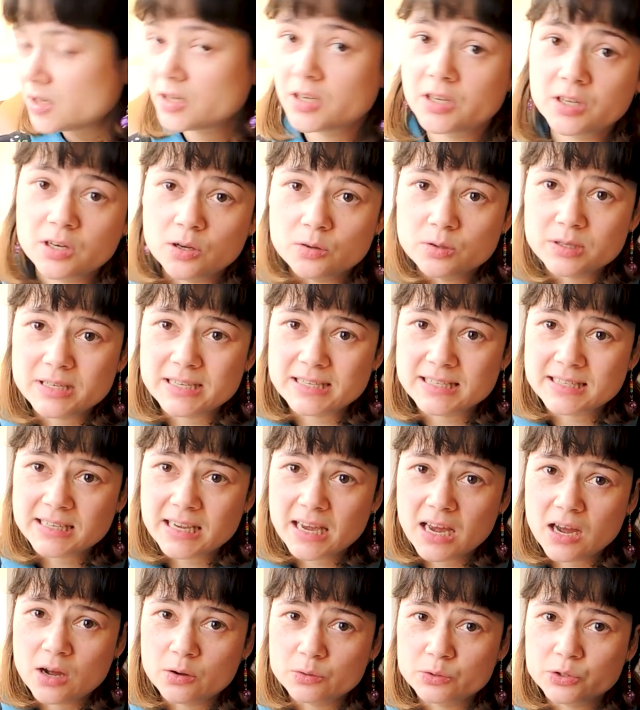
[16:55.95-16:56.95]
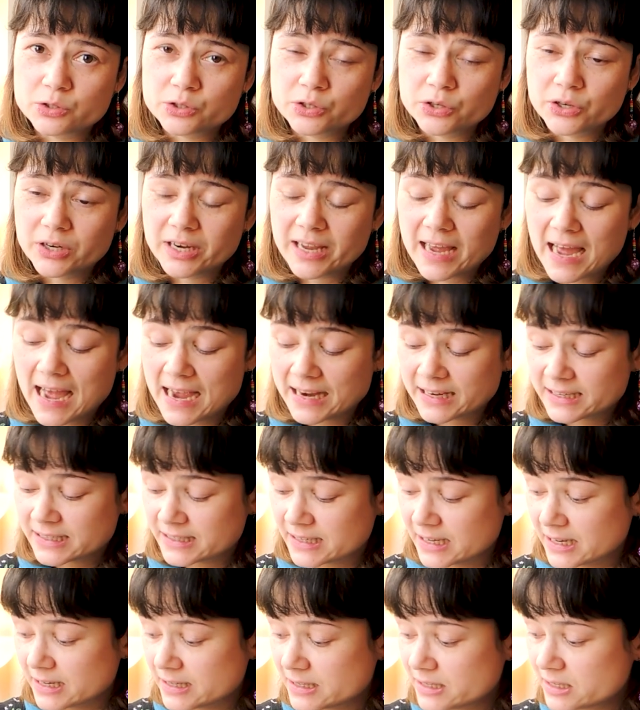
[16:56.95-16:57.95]
You know, discounts, early
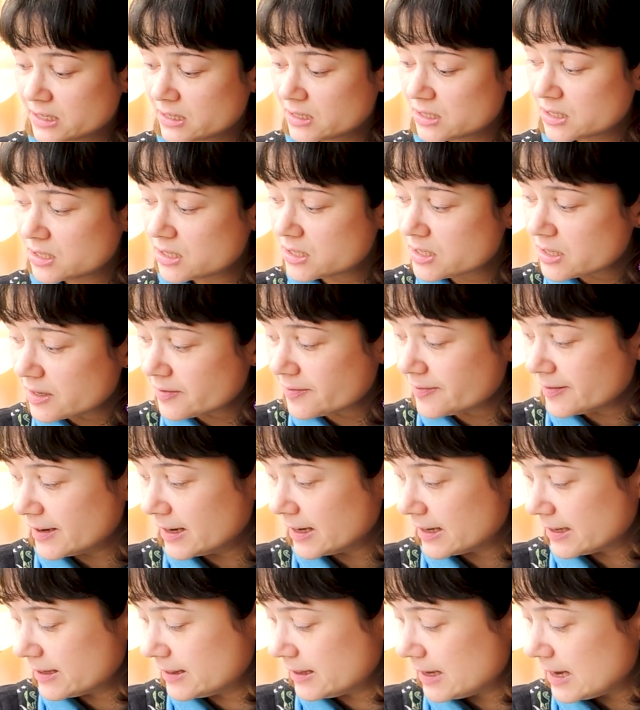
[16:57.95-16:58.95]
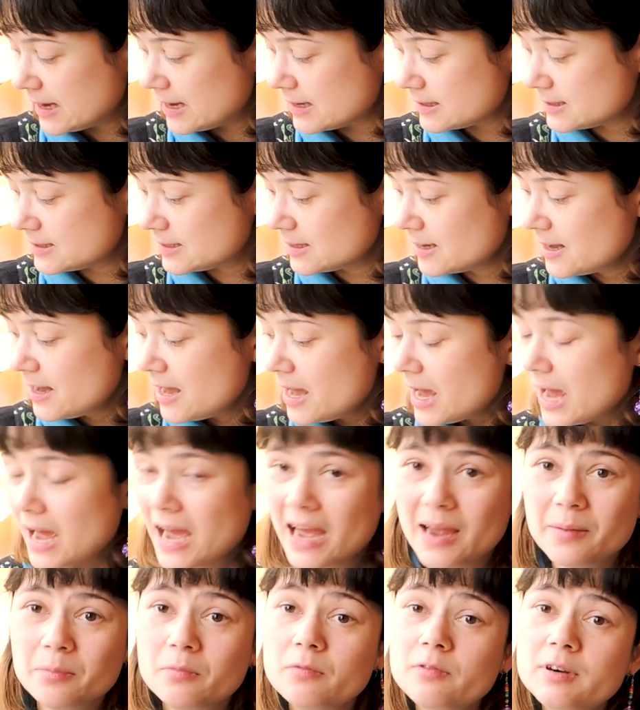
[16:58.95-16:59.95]
access, stuff like that.
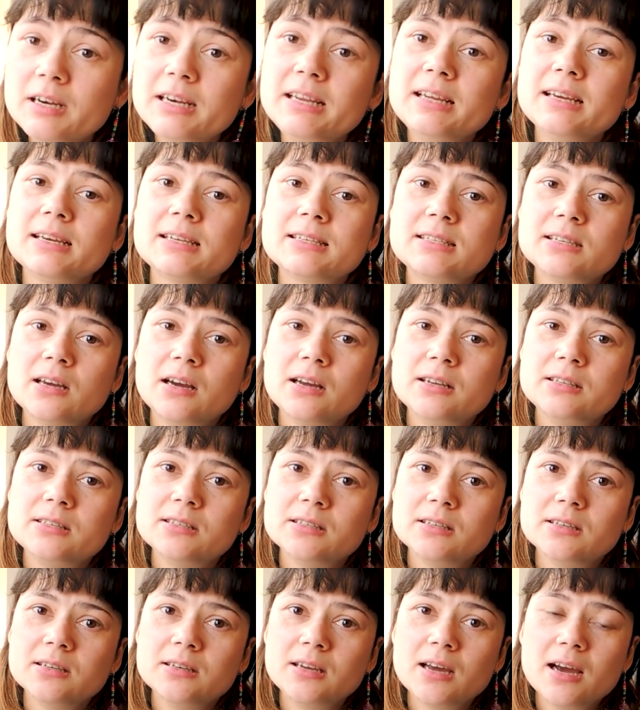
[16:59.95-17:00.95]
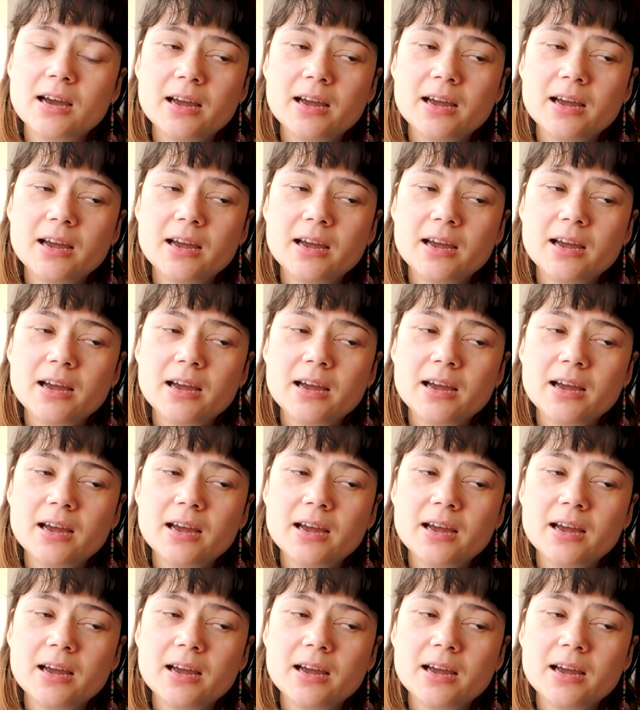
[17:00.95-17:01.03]
I'm really excited.